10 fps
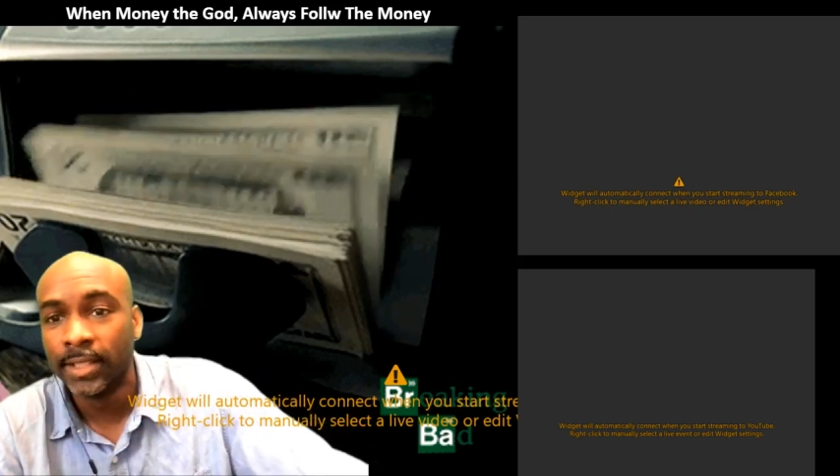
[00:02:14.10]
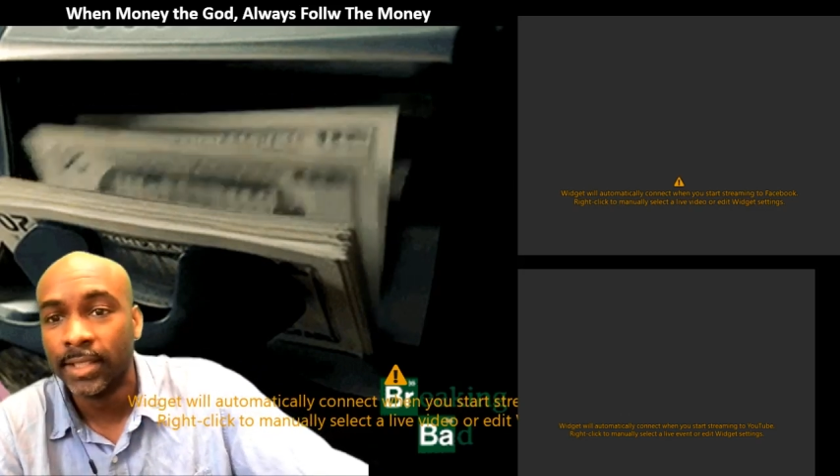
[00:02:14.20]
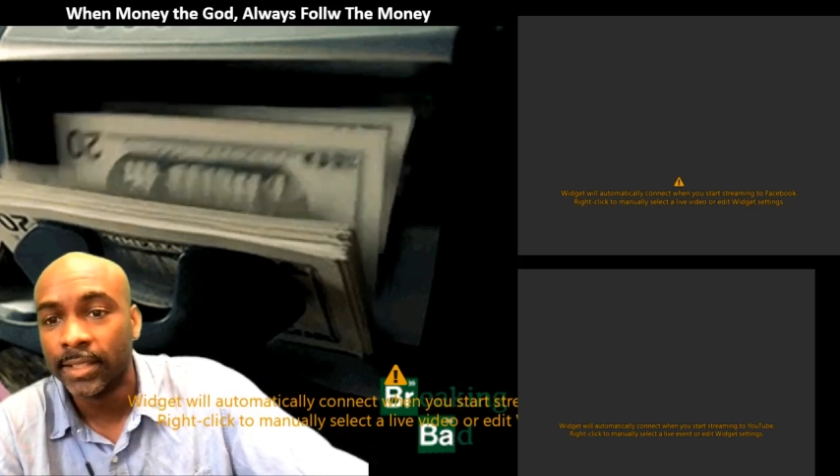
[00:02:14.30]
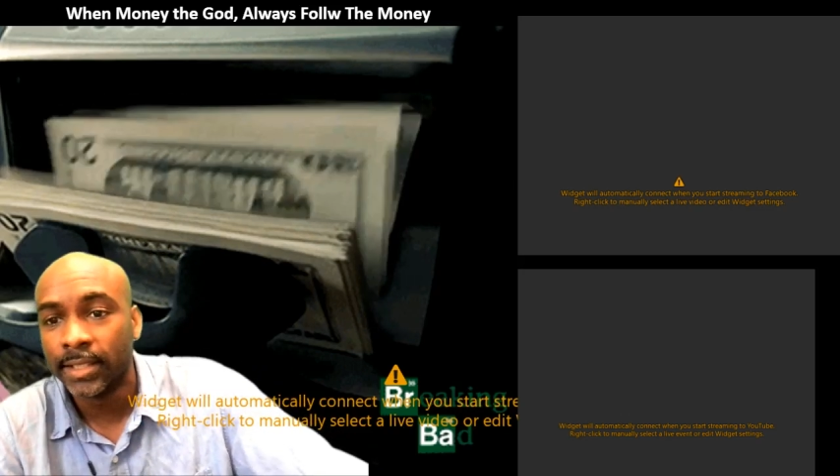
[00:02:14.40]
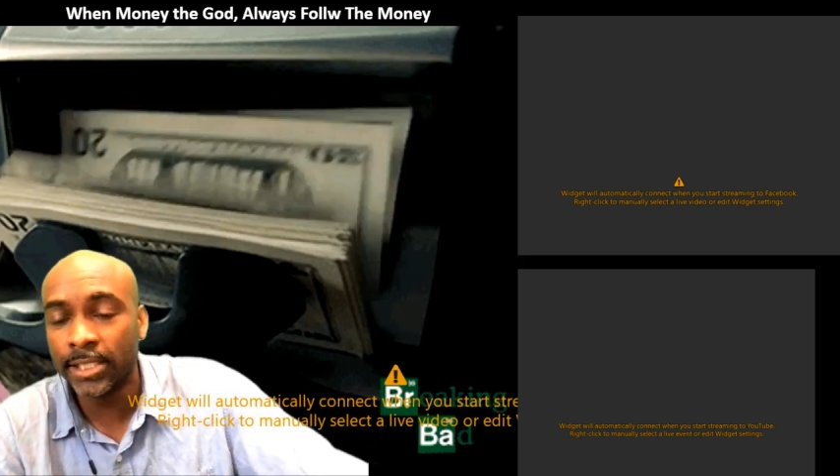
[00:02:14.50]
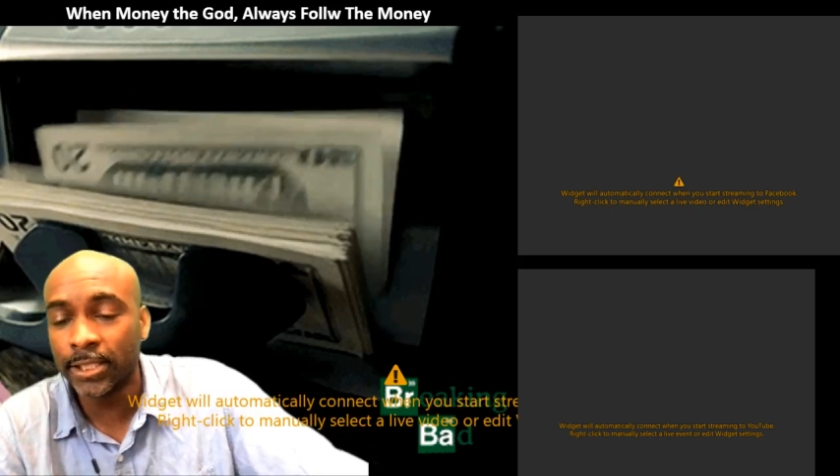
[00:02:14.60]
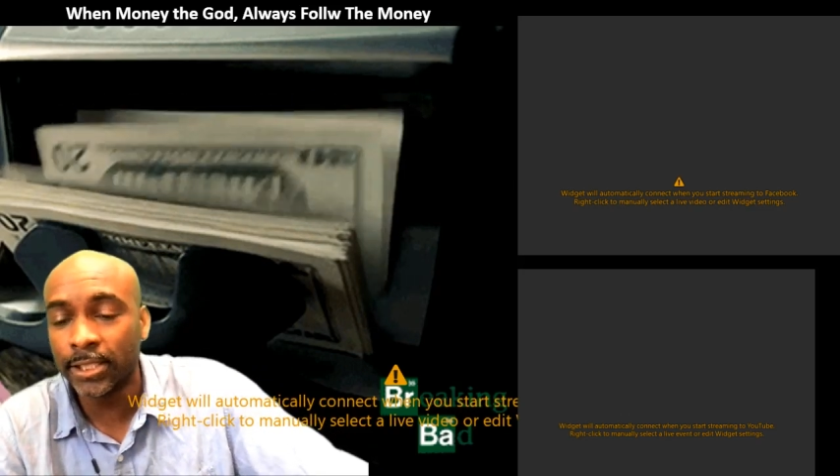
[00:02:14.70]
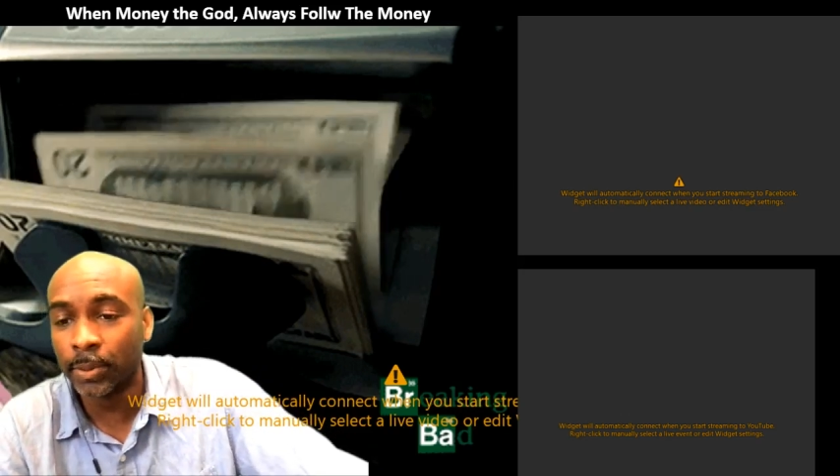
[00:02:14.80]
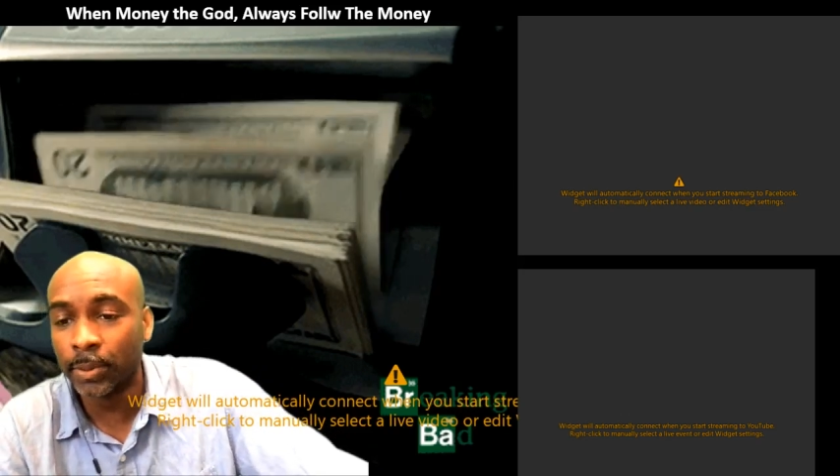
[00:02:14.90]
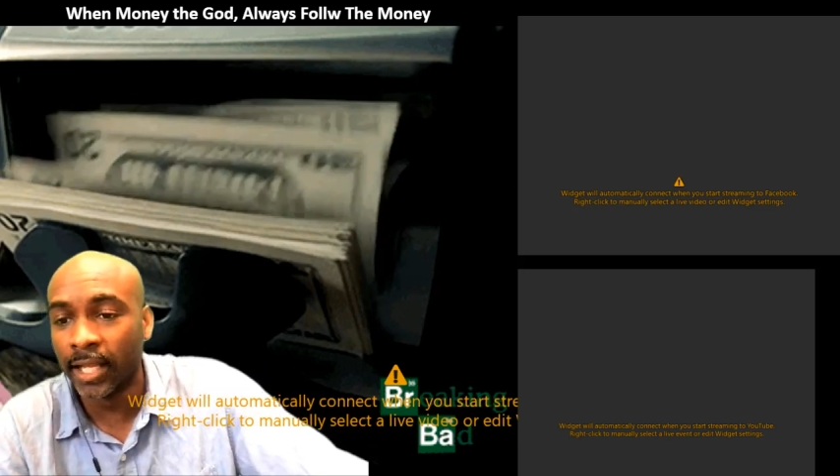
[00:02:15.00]
They should have
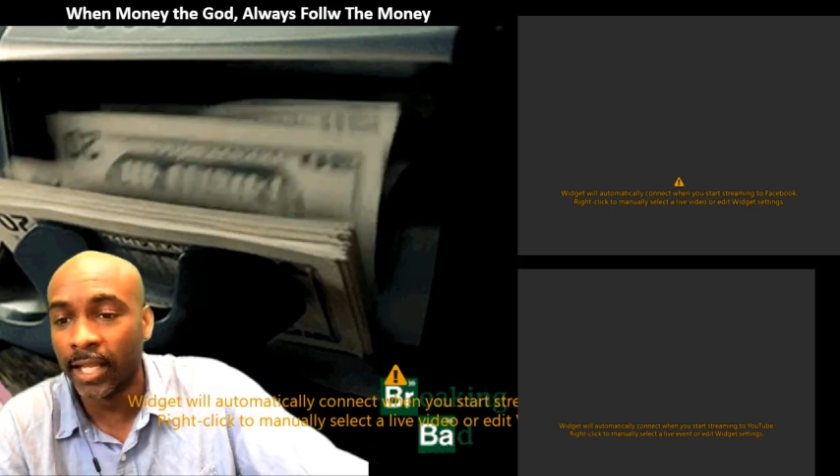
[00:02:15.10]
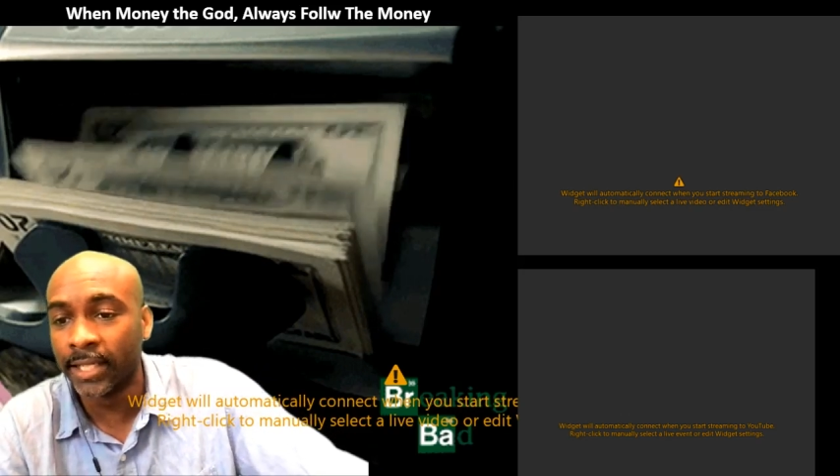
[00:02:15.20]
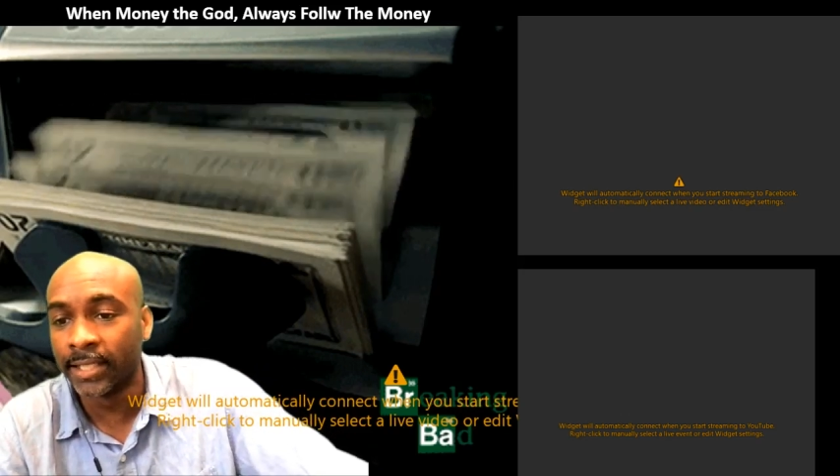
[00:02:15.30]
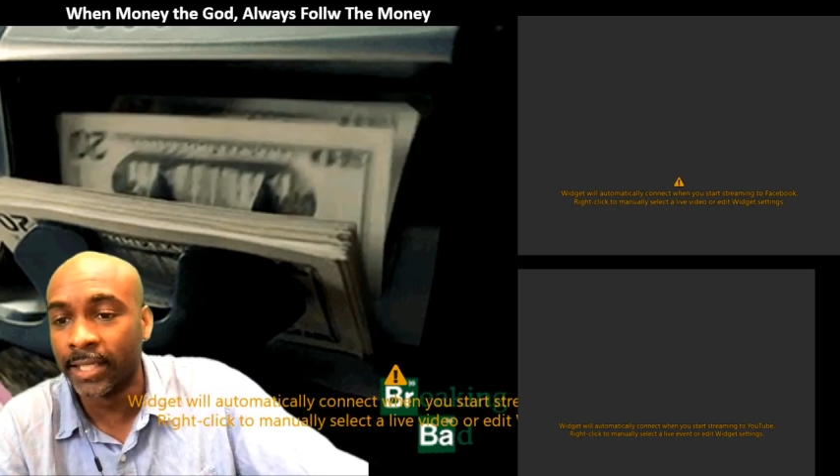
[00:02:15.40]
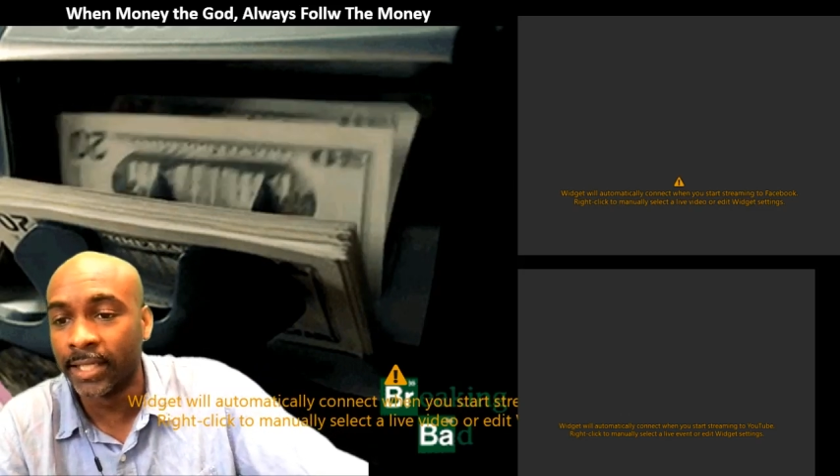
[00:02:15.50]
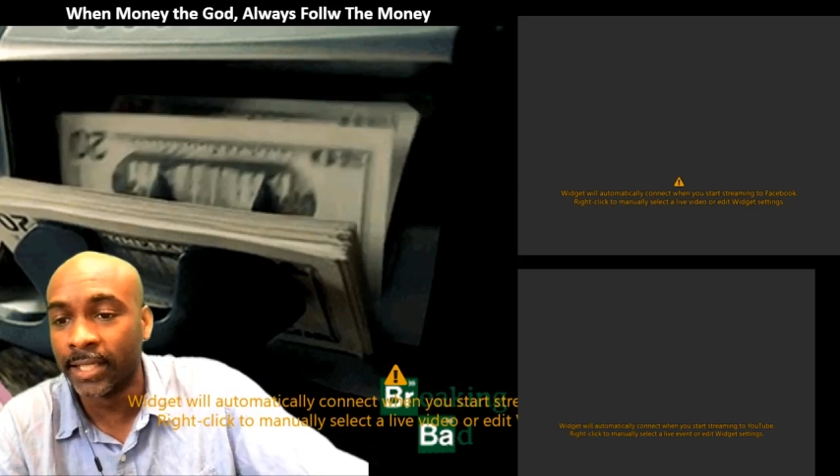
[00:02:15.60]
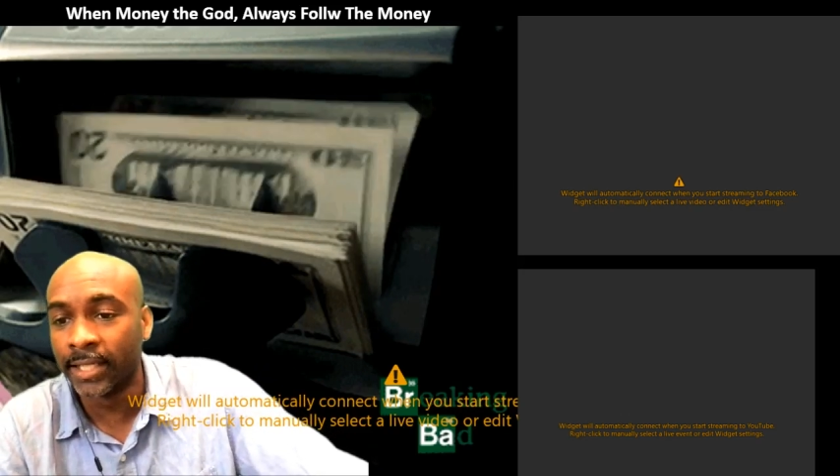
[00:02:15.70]
put a line in that.